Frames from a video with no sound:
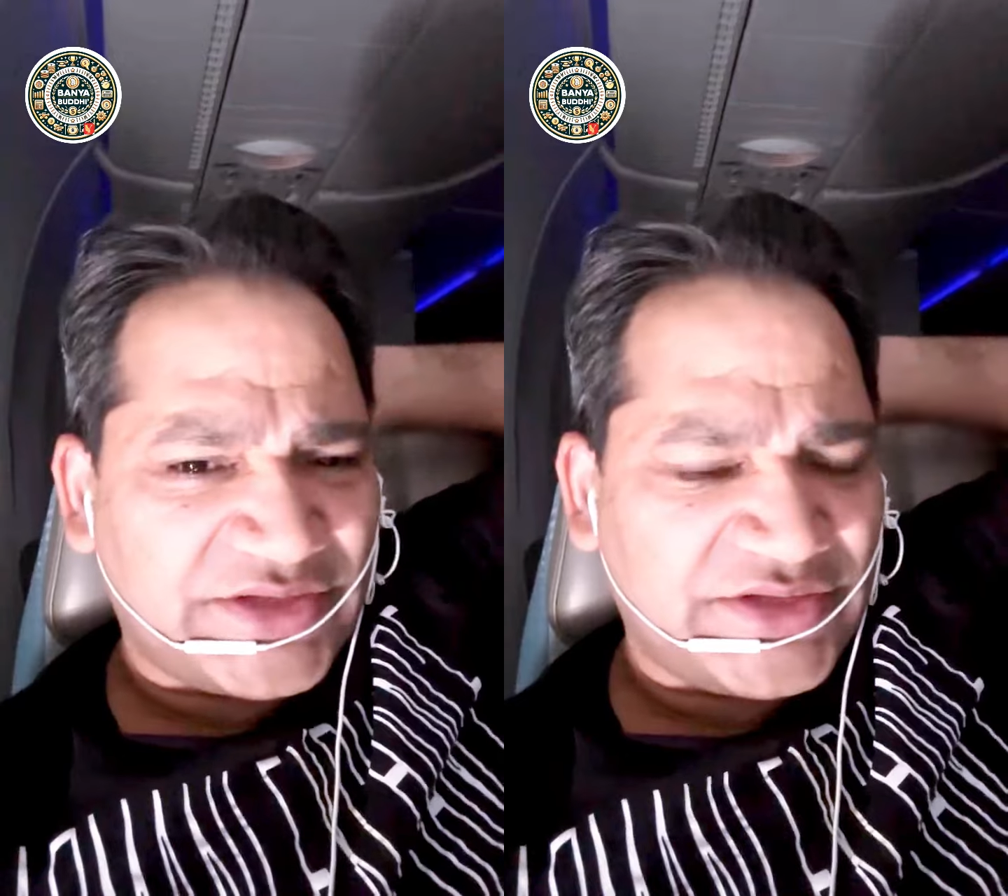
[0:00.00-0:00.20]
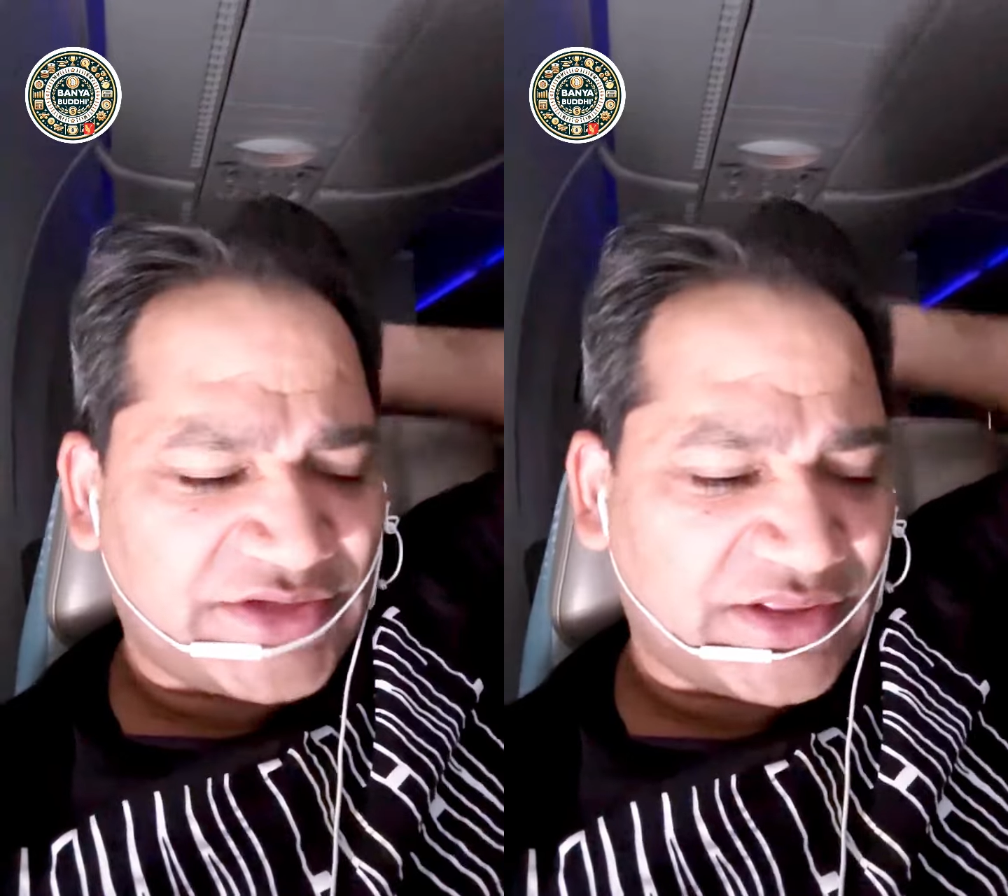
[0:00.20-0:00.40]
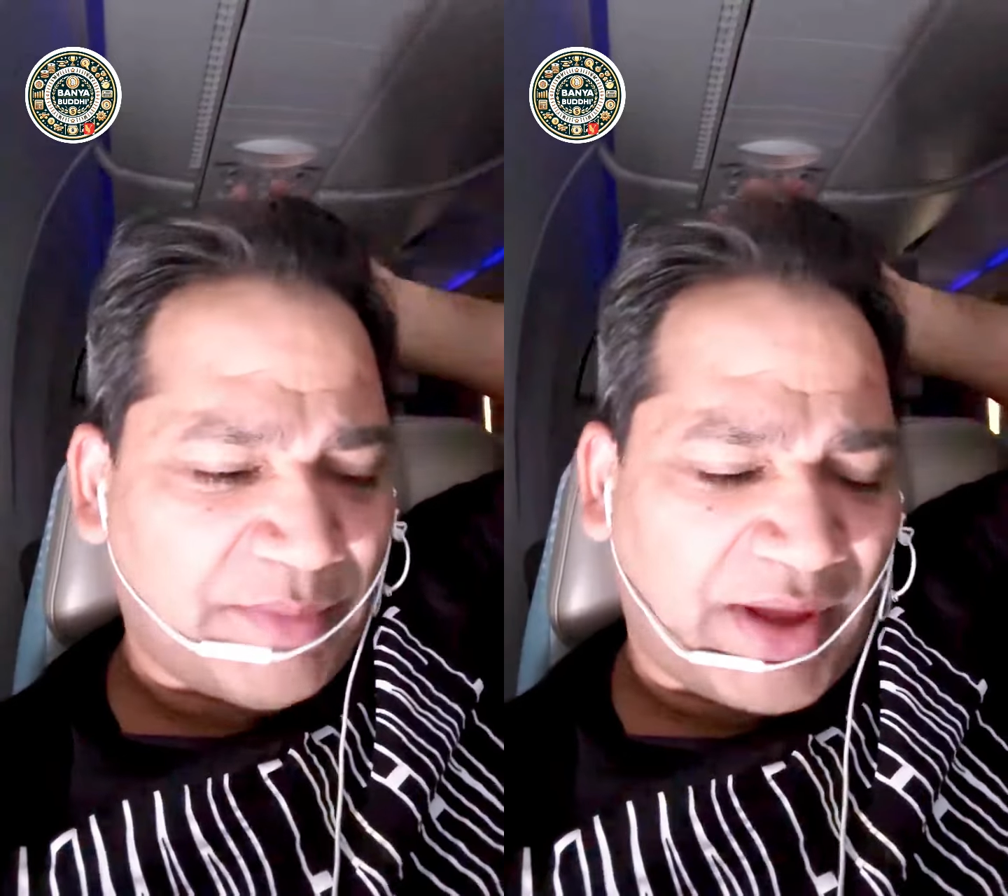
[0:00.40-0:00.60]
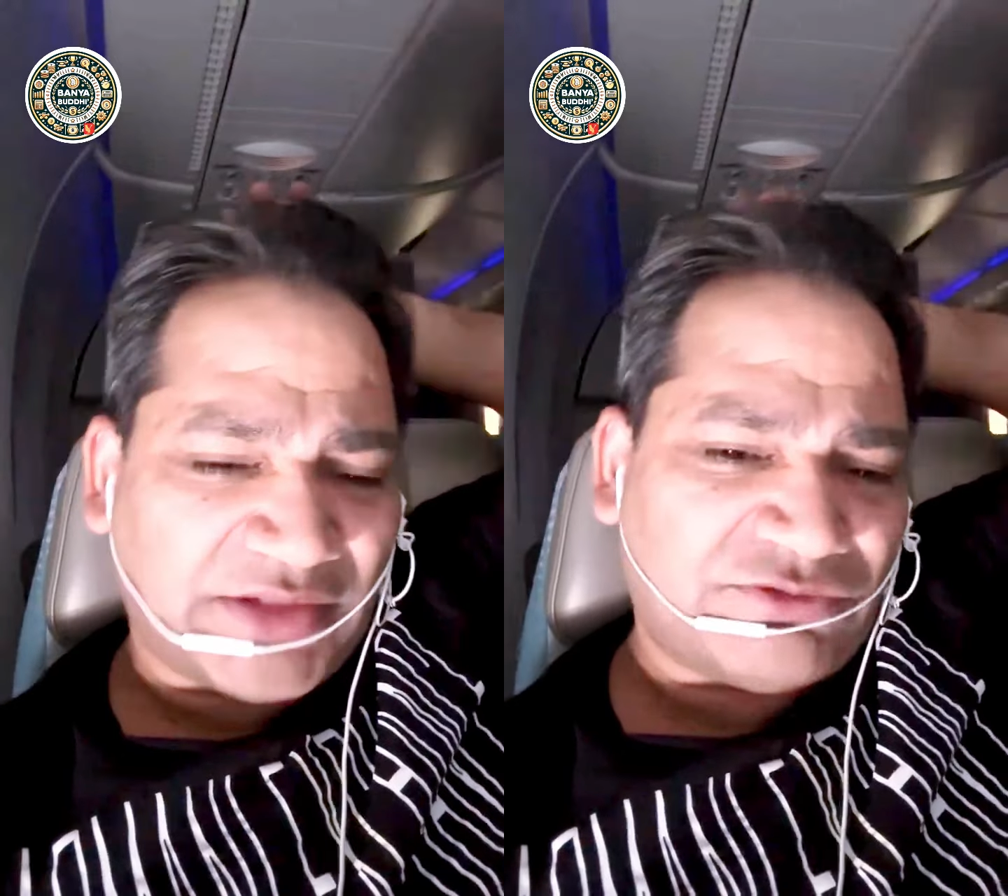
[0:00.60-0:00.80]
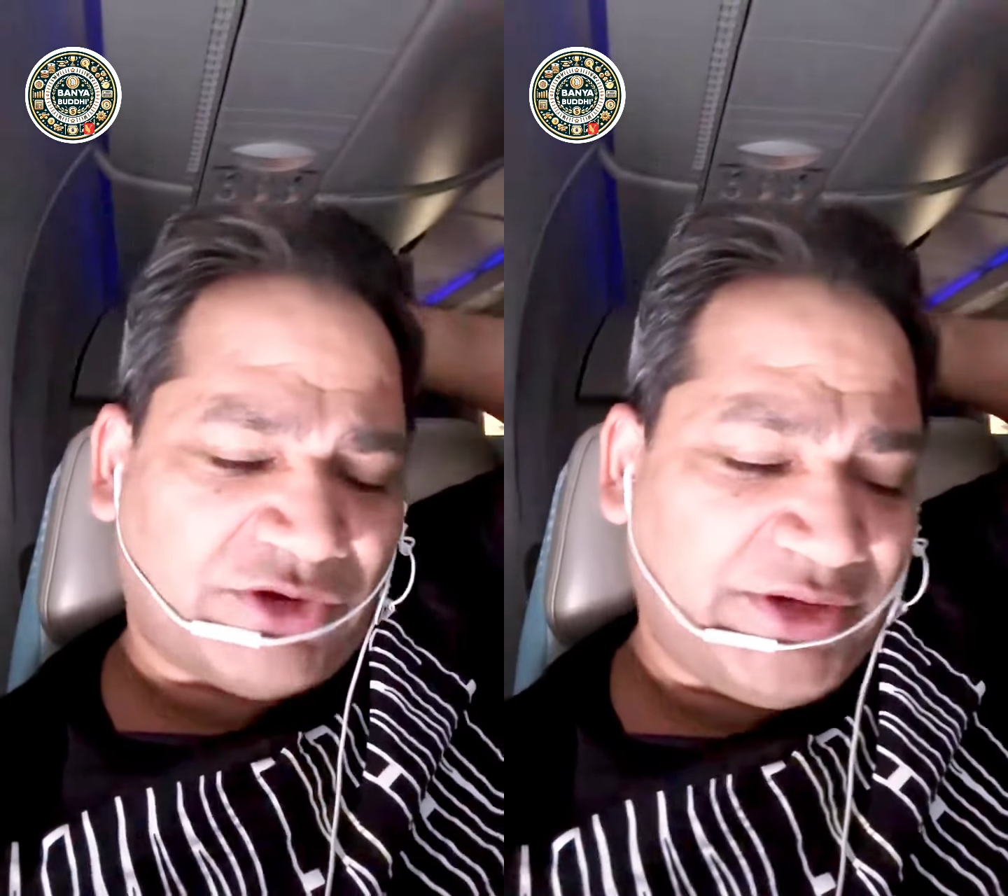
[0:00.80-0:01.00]
he's done the
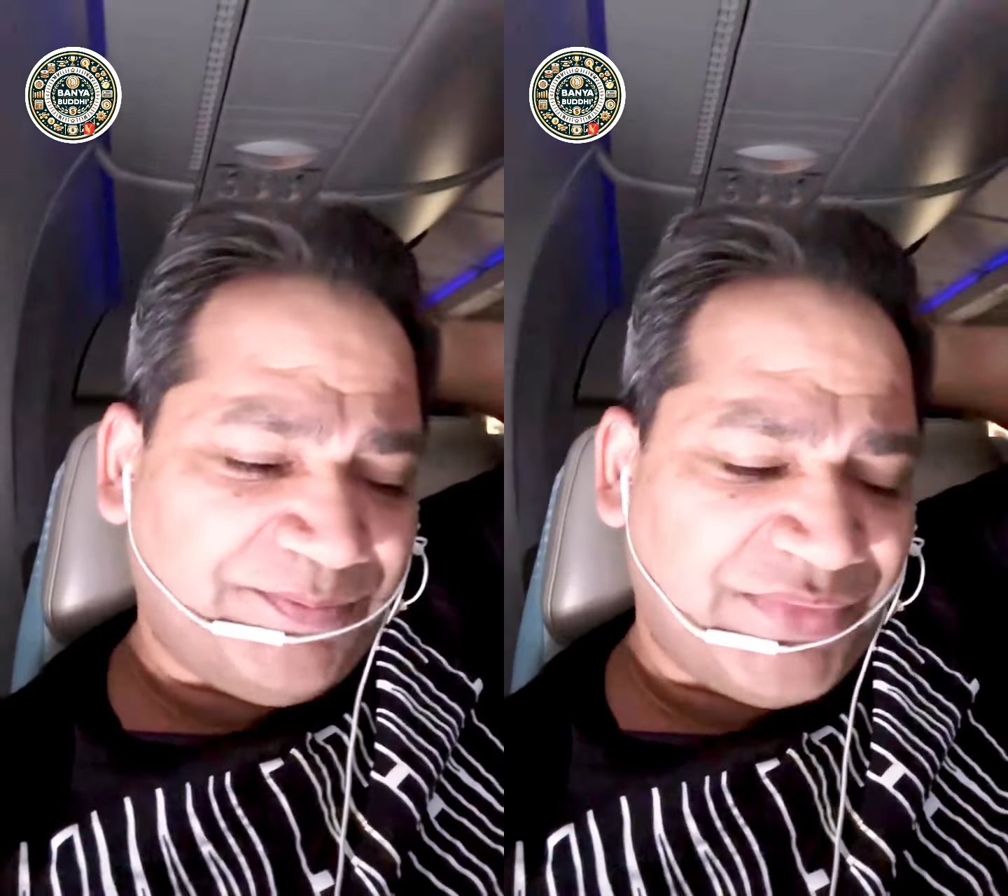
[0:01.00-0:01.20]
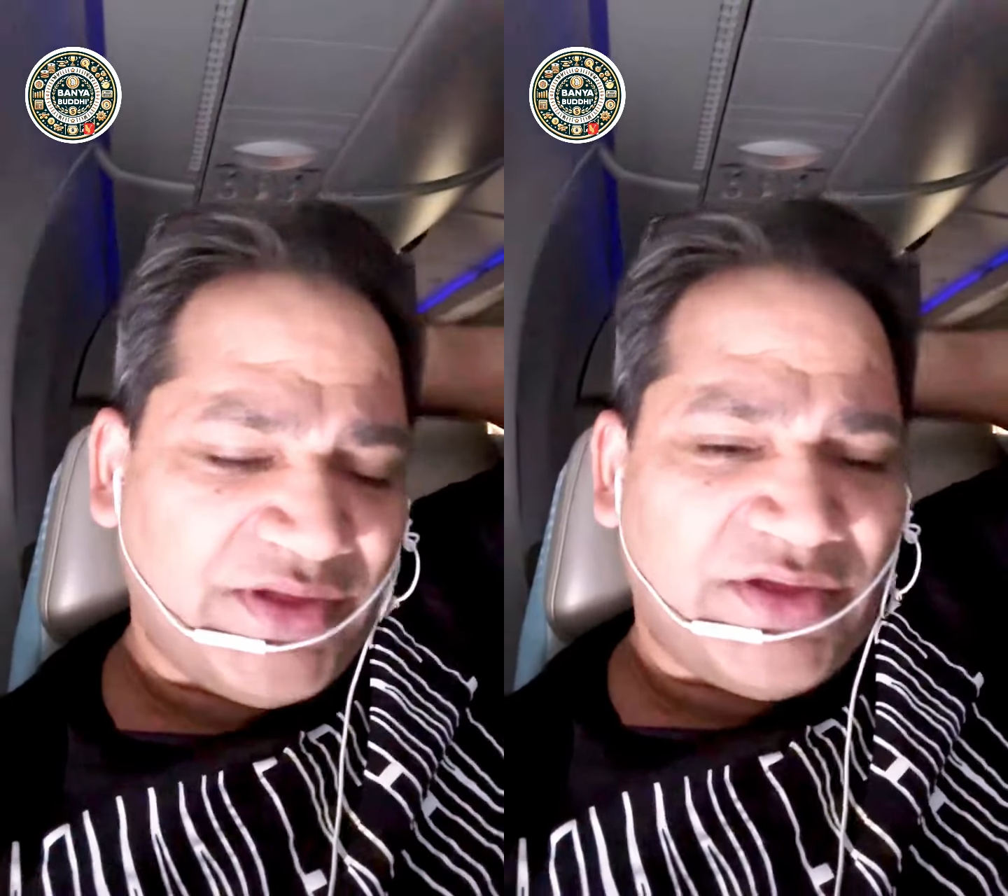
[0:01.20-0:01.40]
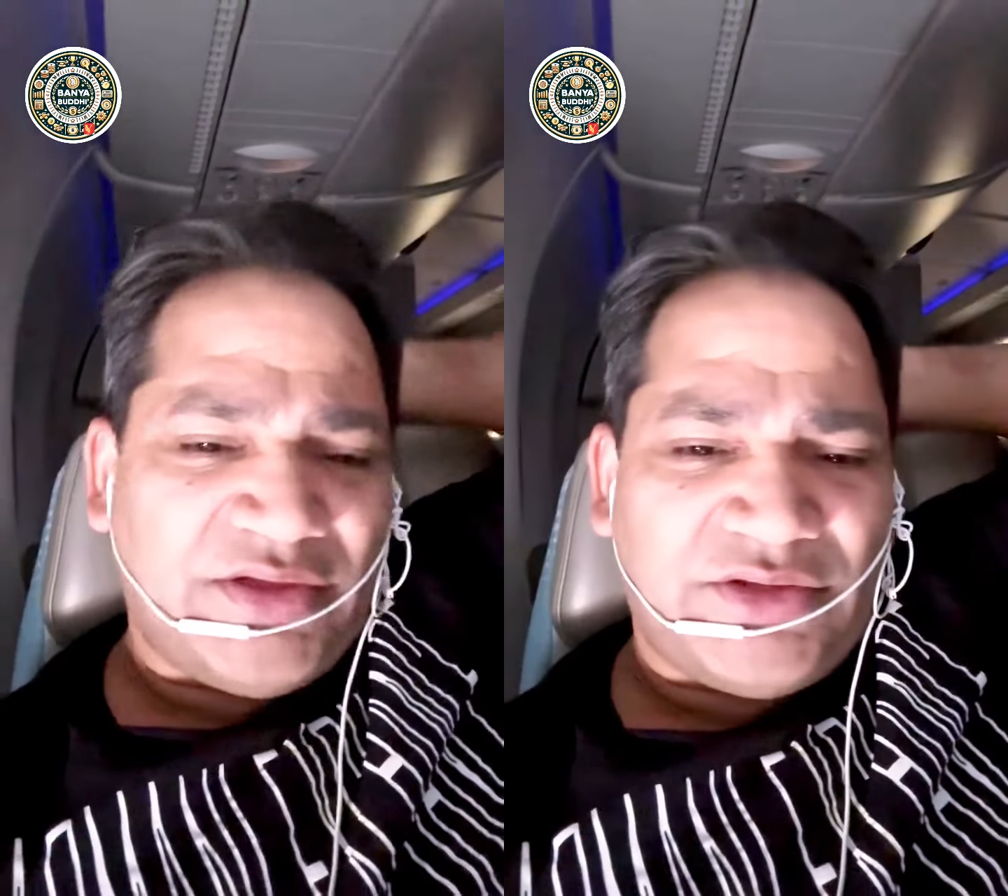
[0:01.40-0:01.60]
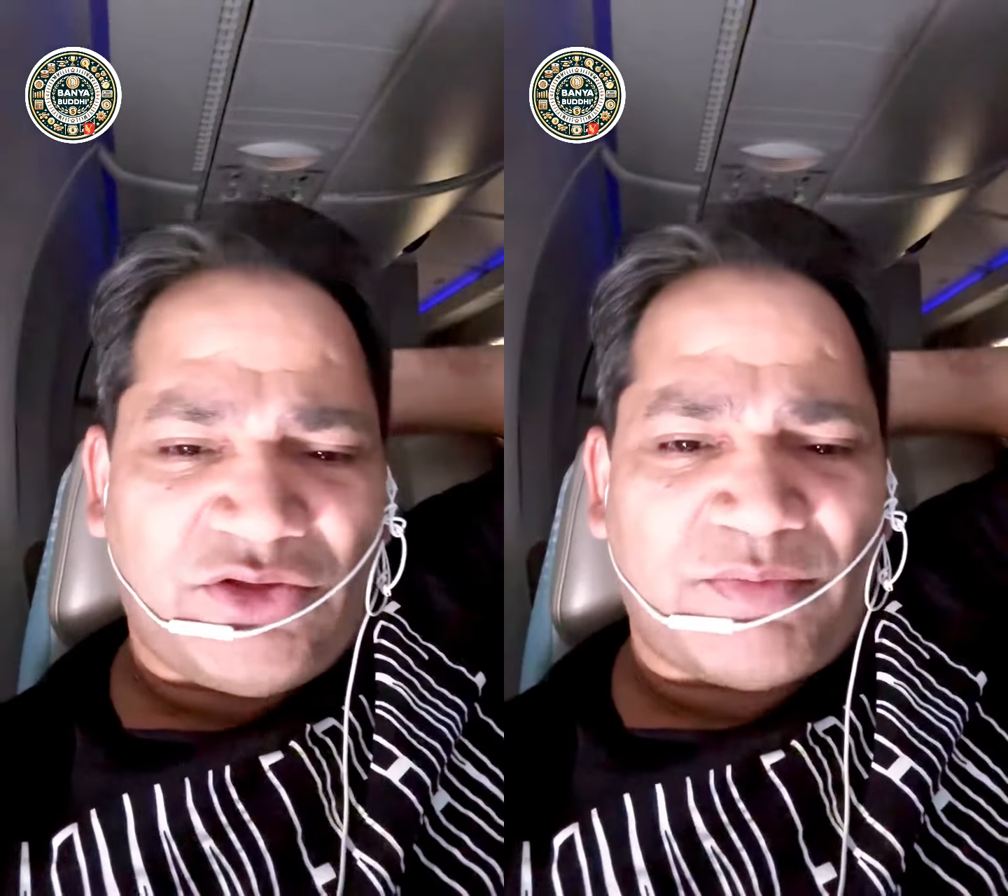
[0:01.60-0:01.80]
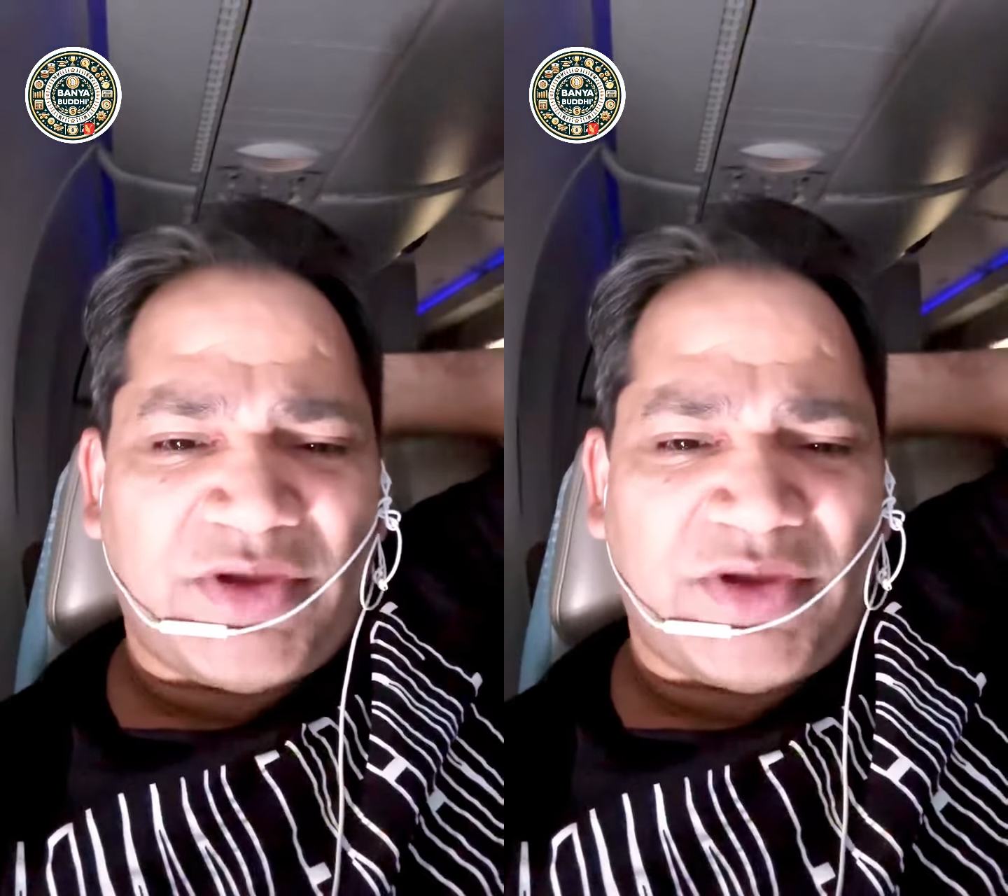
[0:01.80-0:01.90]
math for it, your